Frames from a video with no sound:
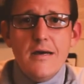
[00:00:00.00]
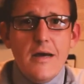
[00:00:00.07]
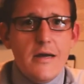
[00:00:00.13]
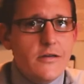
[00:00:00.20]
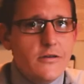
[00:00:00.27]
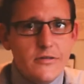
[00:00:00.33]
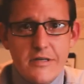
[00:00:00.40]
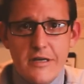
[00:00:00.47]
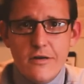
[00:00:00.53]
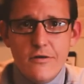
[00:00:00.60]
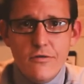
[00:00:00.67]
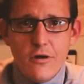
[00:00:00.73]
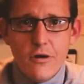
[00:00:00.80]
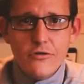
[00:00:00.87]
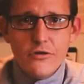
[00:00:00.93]
And you see
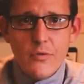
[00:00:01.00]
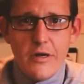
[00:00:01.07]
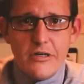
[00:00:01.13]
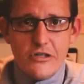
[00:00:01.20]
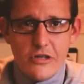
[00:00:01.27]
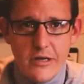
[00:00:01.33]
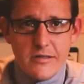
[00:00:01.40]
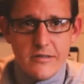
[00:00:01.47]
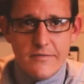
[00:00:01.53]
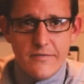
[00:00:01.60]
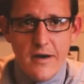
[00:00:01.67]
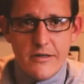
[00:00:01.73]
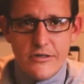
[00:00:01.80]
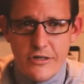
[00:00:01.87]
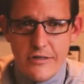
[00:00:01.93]
who goes away
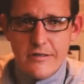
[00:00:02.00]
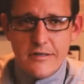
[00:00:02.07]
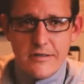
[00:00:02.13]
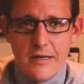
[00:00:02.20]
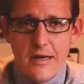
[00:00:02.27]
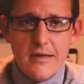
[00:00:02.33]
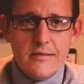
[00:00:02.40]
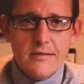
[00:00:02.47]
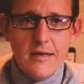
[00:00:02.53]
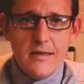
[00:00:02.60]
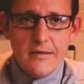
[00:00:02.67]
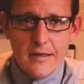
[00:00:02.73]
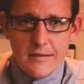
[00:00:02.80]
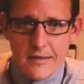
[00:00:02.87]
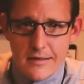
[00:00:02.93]
justified. Jesus says
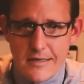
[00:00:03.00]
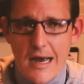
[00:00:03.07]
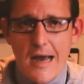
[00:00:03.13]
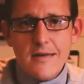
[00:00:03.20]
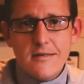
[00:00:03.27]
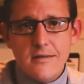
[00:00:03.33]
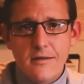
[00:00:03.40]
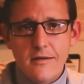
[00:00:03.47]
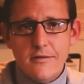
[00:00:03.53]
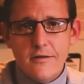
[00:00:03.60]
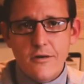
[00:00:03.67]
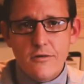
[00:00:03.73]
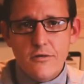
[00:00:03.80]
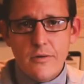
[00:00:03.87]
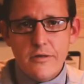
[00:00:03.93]
that the tax collector
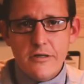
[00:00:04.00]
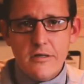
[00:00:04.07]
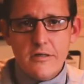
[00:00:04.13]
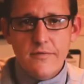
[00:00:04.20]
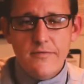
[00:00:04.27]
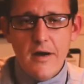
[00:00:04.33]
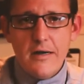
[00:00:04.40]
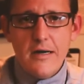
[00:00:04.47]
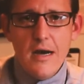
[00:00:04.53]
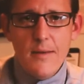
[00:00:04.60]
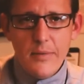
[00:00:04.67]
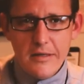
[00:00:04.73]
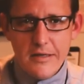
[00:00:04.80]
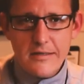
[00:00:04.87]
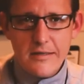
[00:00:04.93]
goes away justified.
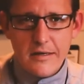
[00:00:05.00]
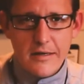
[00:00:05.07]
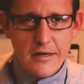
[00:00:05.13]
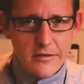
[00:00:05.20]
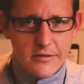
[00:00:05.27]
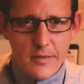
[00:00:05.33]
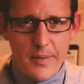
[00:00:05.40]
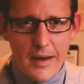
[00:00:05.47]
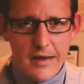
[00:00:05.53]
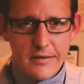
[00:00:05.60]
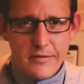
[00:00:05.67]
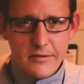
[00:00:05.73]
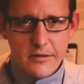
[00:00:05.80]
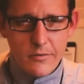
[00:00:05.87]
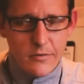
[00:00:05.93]
But listen, here's the
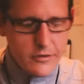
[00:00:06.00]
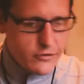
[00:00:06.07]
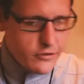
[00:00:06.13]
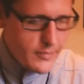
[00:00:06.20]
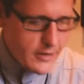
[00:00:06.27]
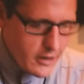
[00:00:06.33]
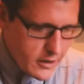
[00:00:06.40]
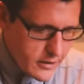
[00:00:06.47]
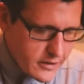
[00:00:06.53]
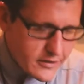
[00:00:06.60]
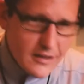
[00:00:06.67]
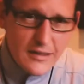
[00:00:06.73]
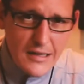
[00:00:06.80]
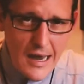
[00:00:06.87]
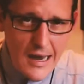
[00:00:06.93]
passage I want to zoom in on.
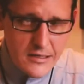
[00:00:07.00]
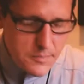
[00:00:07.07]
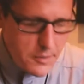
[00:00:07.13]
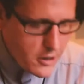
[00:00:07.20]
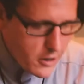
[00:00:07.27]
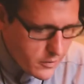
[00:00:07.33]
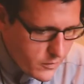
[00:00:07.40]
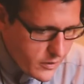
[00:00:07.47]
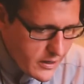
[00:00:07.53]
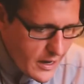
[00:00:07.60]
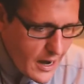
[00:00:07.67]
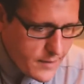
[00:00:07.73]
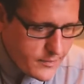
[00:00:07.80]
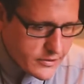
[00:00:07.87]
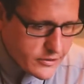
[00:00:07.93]
The last part, what
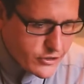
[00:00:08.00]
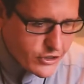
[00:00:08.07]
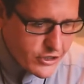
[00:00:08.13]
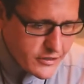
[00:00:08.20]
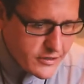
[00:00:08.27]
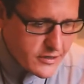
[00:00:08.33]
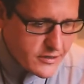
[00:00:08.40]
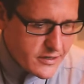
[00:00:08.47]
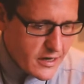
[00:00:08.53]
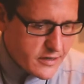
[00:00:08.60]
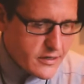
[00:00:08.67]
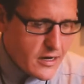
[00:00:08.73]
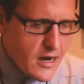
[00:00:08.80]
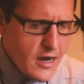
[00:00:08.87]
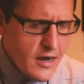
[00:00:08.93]
happens? Jesus
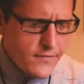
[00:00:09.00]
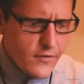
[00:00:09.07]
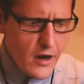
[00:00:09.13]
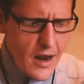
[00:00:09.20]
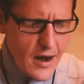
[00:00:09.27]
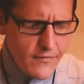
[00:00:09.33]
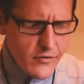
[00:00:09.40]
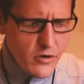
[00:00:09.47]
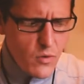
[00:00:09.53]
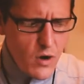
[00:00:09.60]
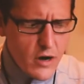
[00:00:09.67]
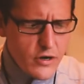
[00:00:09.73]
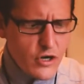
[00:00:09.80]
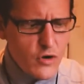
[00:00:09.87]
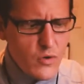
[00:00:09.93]
says, For
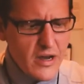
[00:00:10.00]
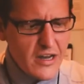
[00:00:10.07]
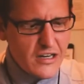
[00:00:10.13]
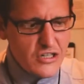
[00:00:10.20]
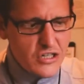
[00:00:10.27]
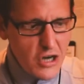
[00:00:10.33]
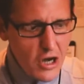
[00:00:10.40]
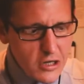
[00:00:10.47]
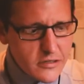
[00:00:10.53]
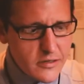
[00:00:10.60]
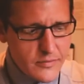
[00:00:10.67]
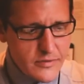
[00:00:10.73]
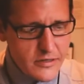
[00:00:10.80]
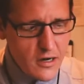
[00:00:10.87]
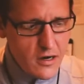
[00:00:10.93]
everyone who exalts
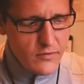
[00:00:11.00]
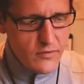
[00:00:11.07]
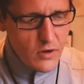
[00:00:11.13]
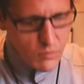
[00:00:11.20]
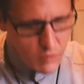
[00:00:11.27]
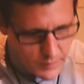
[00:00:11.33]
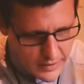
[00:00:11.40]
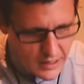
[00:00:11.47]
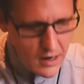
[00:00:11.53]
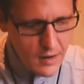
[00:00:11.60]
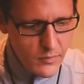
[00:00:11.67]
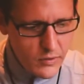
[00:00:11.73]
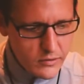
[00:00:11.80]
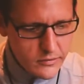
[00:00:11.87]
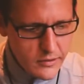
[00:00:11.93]
himself will be
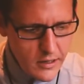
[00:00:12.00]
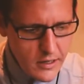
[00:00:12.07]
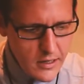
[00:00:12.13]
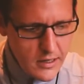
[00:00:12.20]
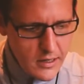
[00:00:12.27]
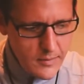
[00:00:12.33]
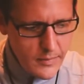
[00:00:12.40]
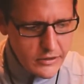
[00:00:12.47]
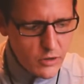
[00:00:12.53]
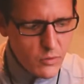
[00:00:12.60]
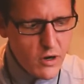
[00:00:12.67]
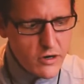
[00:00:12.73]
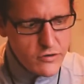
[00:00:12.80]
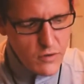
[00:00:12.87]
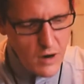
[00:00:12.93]
humbled, but the
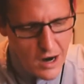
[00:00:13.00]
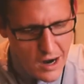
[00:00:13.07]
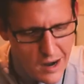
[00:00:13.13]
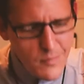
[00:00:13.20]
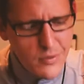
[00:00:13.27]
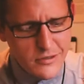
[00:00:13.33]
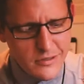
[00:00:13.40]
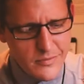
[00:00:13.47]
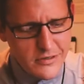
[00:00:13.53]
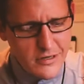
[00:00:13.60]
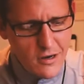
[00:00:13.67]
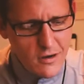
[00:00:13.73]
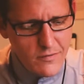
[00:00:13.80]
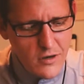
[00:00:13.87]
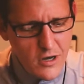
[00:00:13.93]
one who humbles
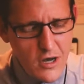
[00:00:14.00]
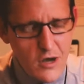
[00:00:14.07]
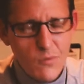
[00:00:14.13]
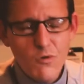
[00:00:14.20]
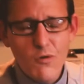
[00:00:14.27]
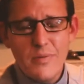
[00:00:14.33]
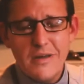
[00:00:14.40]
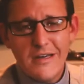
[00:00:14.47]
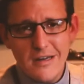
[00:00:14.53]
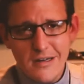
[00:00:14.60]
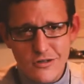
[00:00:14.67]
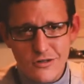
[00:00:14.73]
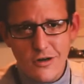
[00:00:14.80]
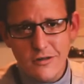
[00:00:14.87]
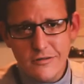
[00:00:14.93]
himself will be
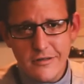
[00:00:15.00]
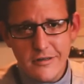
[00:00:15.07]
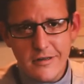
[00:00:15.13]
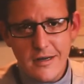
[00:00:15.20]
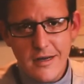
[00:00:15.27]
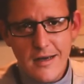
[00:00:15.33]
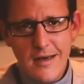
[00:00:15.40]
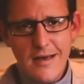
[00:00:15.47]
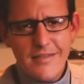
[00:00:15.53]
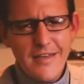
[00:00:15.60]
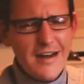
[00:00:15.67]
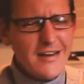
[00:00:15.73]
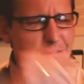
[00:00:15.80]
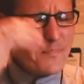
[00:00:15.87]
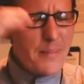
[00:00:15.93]
exalted
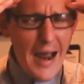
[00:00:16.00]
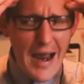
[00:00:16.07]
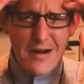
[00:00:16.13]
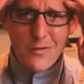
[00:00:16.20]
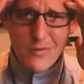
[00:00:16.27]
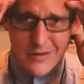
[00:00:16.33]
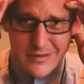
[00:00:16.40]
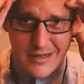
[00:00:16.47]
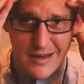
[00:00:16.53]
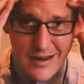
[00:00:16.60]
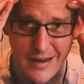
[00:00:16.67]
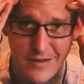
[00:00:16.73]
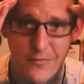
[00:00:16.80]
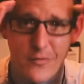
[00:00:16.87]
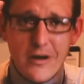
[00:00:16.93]
that is backwards.
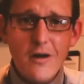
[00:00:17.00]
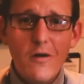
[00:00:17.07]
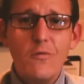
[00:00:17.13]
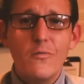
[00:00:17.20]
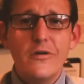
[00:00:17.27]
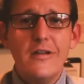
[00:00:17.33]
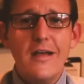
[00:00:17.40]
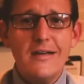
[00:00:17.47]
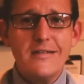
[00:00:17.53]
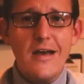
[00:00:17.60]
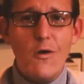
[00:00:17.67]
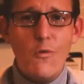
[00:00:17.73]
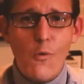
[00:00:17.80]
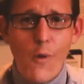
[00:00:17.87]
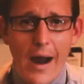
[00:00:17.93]
If we don't realize
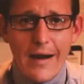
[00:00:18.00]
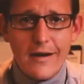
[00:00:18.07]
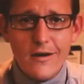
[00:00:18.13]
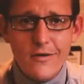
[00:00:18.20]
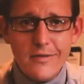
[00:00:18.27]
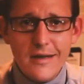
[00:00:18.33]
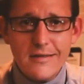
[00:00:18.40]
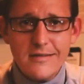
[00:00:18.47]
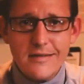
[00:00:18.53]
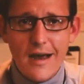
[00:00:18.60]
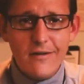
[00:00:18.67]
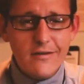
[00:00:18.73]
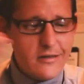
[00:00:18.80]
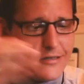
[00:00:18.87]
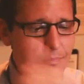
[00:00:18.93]
how wacko that
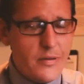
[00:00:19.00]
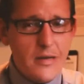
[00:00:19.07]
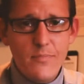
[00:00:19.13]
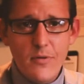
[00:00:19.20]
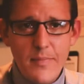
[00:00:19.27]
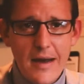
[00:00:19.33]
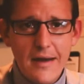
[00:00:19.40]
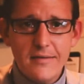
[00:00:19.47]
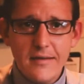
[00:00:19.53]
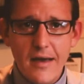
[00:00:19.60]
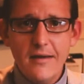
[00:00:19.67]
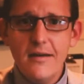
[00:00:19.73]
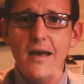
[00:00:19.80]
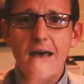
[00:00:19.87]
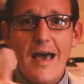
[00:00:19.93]
sounded to people back
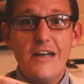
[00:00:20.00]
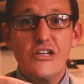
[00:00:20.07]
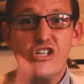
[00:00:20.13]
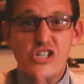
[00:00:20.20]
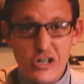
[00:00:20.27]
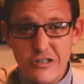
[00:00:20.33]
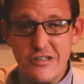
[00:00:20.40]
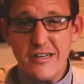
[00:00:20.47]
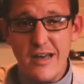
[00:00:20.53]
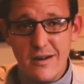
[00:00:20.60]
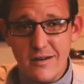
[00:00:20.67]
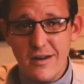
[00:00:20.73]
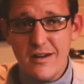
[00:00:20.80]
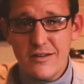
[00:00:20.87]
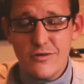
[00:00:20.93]
then and should
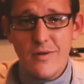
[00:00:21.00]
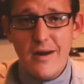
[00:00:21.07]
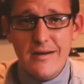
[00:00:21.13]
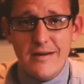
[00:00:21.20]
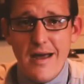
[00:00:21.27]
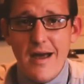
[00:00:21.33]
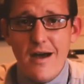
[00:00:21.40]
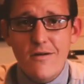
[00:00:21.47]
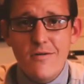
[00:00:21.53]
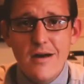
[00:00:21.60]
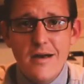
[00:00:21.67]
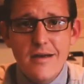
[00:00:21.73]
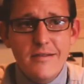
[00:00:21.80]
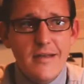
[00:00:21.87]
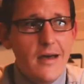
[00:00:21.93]
sound to us right now,
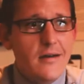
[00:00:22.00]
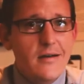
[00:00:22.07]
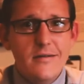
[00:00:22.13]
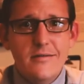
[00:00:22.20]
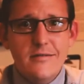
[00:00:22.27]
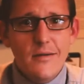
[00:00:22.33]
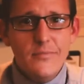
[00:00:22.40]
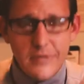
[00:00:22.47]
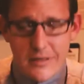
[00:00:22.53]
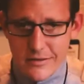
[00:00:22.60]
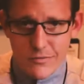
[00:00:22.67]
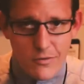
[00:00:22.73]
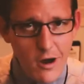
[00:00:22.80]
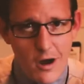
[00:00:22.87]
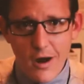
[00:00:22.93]
then
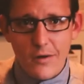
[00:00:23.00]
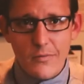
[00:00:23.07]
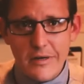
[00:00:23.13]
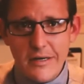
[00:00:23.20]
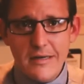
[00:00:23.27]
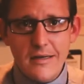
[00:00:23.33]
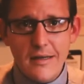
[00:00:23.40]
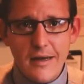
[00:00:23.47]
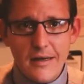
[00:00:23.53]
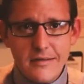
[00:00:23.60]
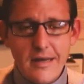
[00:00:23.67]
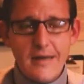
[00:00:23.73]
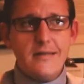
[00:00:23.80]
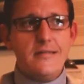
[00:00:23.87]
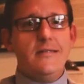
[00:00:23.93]
something's wrong. We need to like
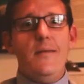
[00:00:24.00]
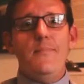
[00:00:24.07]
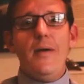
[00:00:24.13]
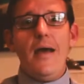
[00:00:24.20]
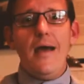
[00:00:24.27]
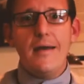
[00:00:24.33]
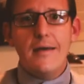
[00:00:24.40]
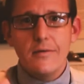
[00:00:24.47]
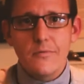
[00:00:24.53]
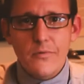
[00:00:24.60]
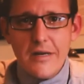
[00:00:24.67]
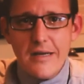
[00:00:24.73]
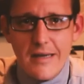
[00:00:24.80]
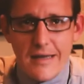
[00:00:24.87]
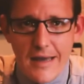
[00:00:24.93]
take a step back and
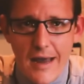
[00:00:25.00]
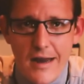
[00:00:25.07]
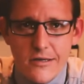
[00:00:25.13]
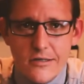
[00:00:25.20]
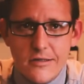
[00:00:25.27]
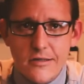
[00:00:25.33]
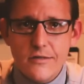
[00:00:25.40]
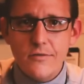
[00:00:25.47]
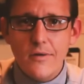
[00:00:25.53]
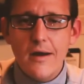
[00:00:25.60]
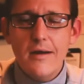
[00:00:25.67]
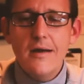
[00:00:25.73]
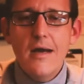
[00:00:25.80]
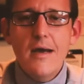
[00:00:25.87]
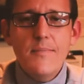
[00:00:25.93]
re-engage this,
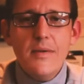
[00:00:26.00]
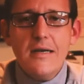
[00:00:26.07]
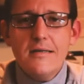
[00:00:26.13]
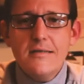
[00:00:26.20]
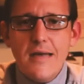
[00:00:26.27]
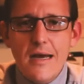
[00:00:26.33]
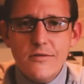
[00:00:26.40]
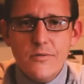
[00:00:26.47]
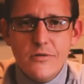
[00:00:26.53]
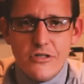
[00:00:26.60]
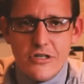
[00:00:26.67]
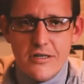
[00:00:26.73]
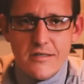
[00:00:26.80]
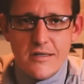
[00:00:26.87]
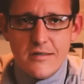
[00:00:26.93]
right? Because that's what
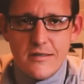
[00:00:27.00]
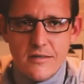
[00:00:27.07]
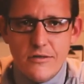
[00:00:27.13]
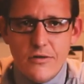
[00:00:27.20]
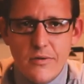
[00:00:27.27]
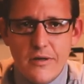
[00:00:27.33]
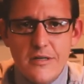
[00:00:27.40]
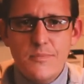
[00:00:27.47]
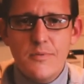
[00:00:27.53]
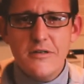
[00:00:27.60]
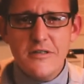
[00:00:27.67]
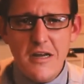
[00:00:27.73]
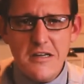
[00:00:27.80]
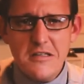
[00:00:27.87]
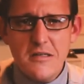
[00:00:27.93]
Jesus is doing. He's
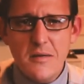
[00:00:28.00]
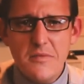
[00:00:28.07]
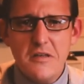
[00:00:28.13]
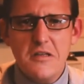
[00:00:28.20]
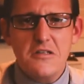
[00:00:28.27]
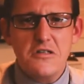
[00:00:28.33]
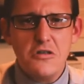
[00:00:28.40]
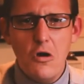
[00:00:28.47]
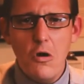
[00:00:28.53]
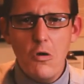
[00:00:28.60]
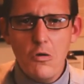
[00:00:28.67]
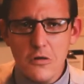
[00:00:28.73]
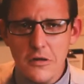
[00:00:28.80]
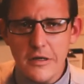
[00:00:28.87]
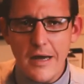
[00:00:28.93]
presenting something that's
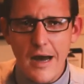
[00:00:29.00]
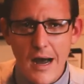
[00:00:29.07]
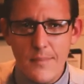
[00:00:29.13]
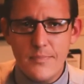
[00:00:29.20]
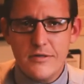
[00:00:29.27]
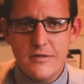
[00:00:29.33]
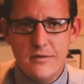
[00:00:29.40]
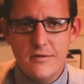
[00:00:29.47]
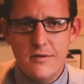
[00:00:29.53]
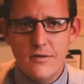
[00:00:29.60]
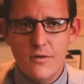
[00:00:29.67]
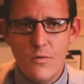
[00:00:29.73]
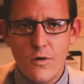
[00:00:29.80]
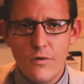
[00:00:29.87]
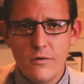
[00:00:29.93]
totally opposite than
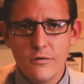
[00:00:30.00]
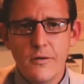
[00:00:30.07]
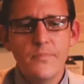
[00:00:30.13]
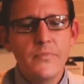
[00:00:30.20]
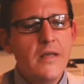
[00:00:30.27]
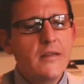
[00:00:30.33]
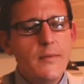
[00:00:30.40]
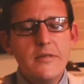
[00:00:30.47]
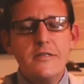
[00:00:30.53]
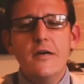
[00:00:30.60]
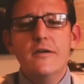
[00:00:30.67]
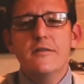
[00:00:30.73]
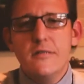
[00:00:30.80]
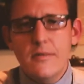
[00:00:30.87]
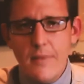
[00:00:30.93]
the world. Let me
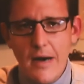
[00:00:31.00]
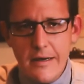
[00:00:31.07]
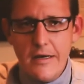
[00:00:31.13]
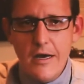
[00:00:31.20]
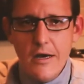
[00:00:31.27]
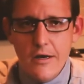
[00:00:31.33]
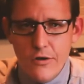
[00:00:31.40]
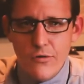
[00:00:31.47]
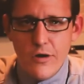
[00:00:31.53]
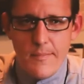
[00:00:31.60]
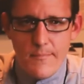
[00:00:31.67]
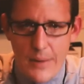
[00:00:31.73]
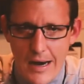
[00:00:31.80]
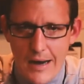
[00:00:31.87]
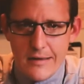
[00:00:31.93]
tell you somebody who
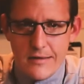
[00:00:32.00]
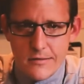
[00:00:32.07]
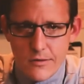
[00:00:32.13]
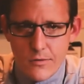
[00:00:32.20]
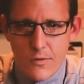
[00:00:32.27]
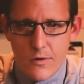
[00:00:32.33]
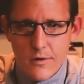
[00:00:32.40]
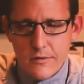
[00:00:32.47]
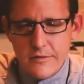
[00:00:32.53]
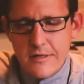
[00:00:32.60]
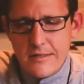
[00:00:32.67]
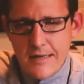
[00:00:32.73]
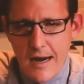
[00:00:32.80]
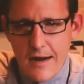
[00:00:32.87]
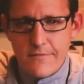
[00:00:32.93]
embodies the world.
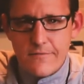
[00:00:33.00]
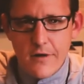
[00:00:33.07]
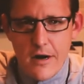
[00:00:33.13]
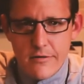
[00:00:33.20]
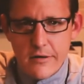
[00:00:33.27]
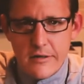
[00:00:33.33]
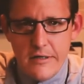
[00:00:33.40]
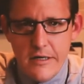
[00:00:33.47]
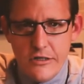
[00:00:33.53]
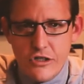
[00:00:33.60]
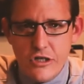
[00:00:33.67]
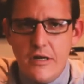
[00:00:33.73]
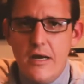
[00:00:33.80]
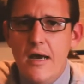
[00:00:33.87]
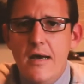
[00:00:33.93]
This guy, Friedrich
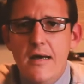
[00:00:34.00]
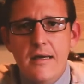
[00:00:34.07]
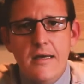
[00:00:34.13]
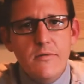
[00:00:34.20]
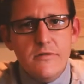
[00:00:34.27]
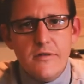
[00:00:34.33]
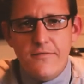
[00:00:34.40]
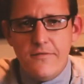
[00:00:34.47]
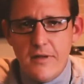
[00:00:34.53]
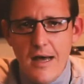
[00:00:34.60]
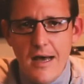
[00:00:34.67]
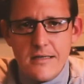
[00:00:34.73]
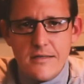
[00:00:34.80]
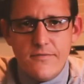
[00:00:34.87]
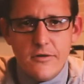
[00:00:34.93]
Nietzsche. He was a
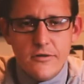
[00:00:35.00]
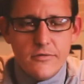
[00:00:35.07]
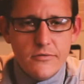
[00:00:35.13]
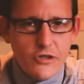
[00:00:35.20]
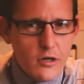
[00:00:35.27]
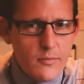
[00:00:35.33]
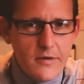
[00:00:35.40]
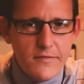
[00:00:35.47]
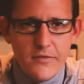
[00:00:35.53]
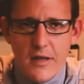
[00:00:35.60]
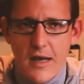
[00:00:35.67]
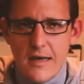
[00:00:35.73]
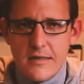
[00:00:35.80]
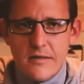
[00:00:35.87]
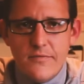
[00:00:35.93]
philosopher, German
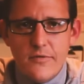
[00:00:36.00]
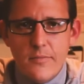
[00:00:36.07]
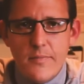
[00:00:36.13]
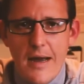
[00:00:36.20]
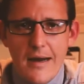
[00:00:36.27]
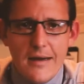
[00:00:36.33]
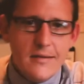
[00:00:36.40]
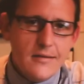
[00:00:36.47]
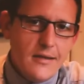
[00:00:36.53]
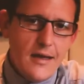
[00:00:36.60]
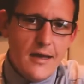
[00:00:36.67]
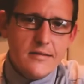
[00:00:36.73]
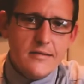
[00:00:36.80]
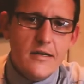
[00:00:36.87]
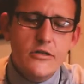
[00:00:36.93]
philosopher back in the
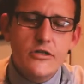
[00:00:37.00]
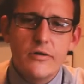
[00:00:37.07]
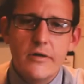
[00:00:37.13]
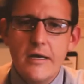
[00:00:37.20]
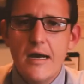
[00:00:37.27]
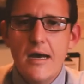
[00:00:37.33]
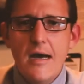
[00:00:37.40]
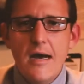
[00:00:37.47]
last century.